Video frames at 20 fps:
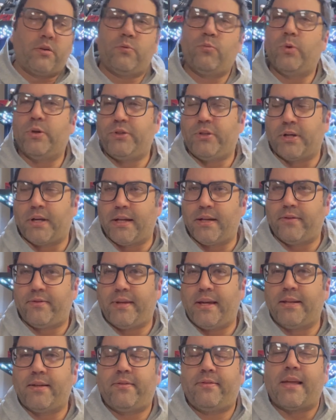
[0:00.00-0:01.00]
which you're going to see
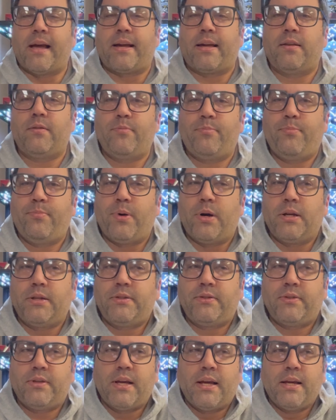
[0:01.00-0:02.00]
in a second,
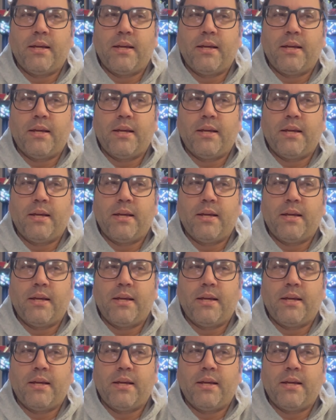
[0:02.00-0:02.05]
but